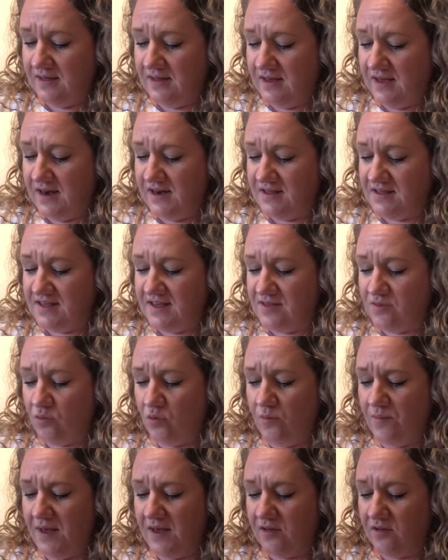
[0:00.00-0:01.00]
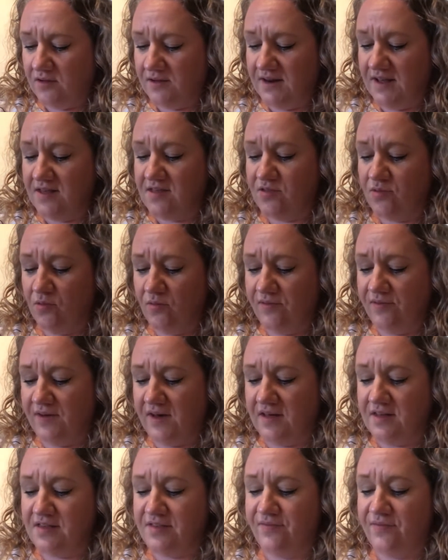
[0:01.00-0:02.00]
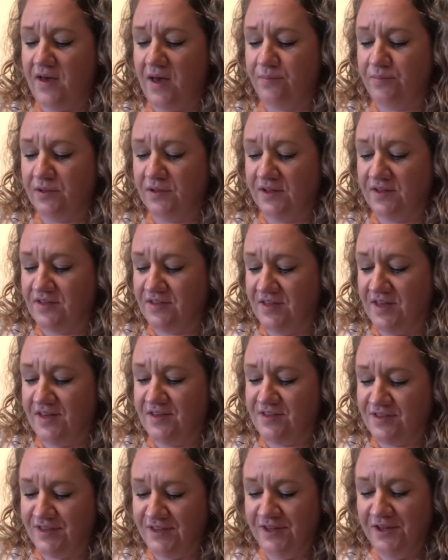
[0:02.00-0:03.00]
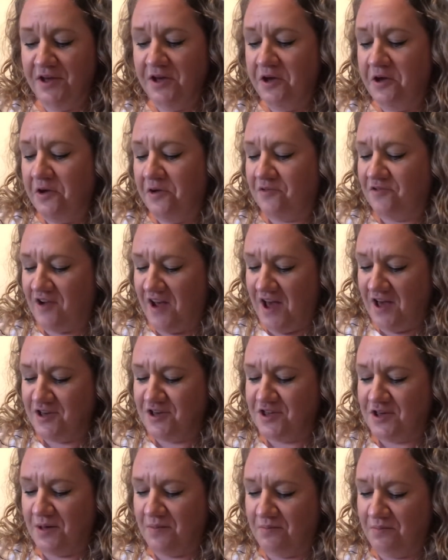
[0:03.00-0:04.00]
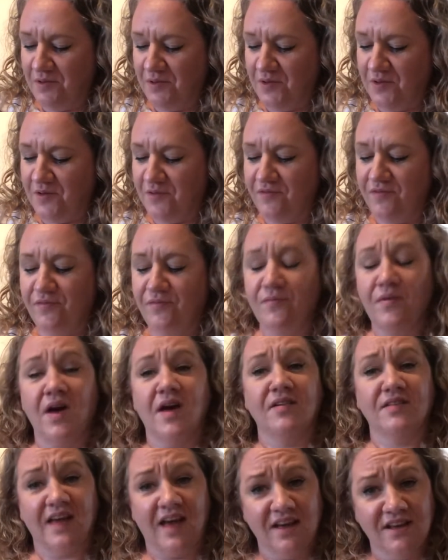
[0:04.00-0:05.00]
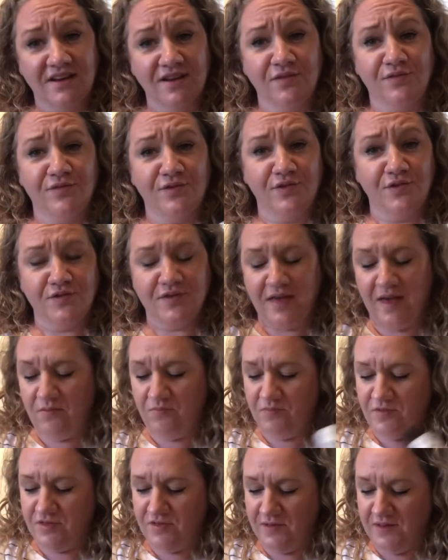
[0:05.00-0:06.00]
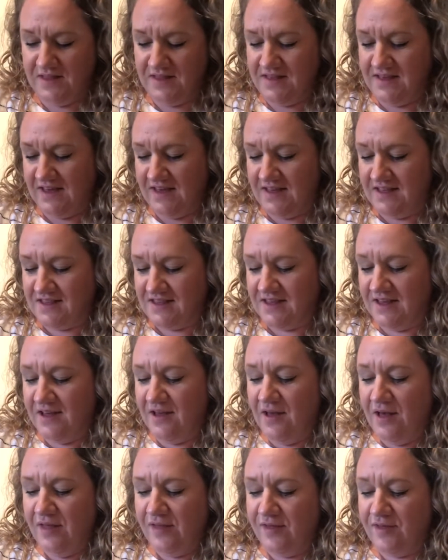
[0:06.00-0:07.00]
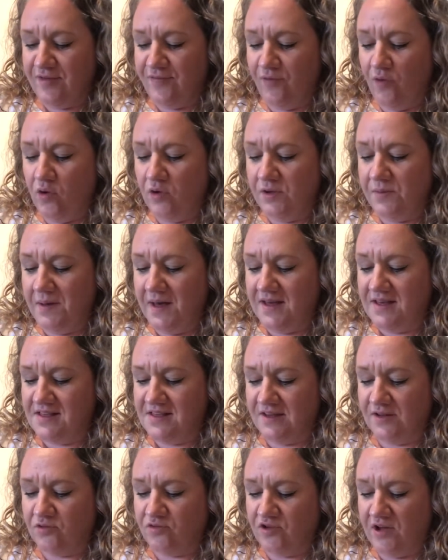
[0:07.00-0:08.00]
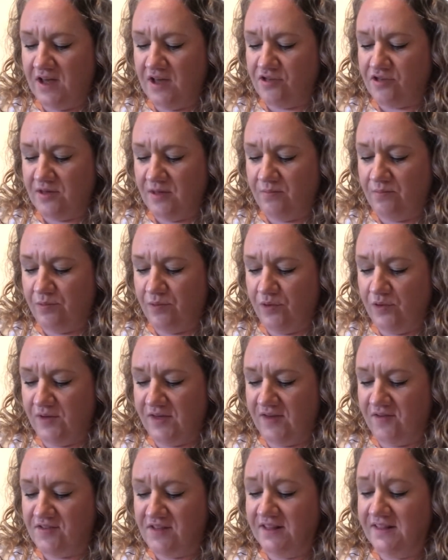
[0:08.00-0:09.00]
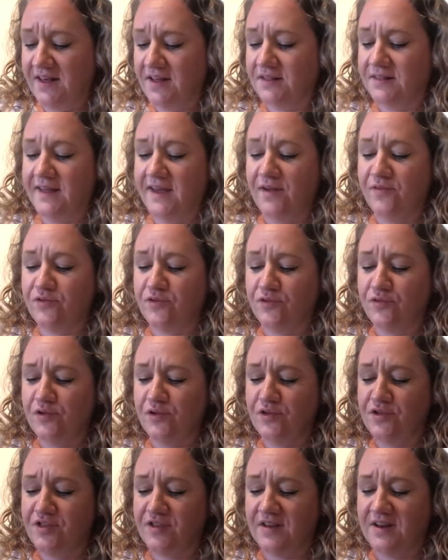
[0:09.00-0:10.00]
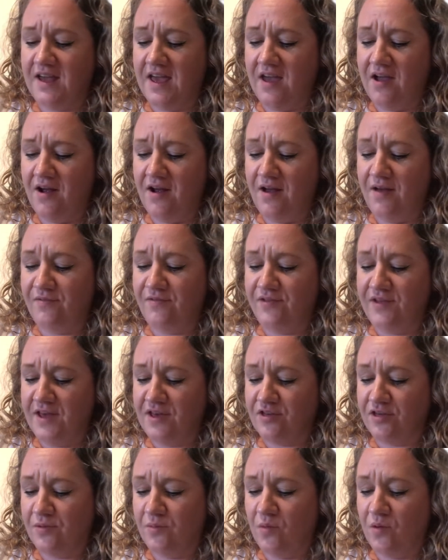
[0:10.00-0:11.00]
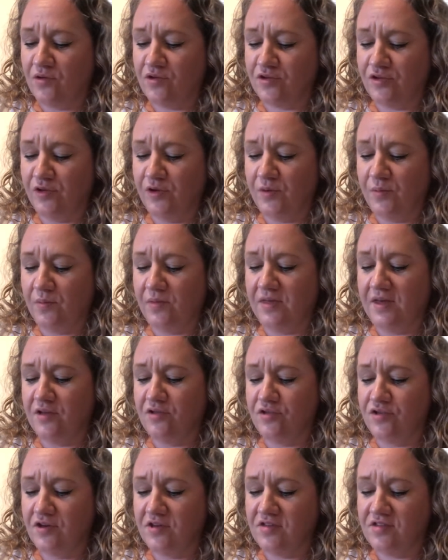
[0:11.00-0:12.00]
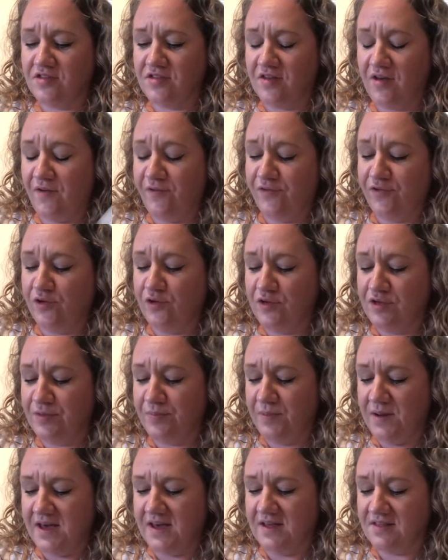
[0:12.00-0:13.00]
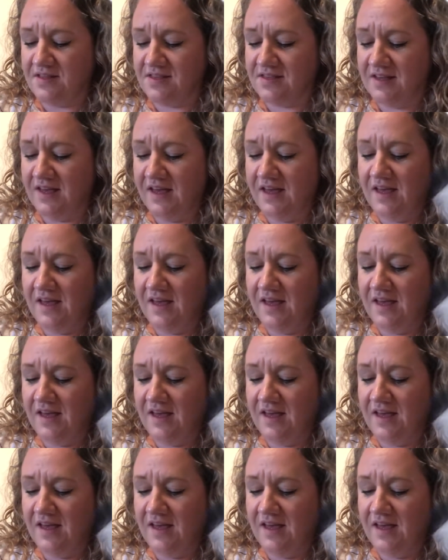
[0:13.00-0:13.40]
And it says, oh my goodness, no fuss, fabulousness, dry shampoo. Ideal for those in-between days. This volumizing dry shampoo gives a little life to roots and hair and freshly washed look with just a few strips.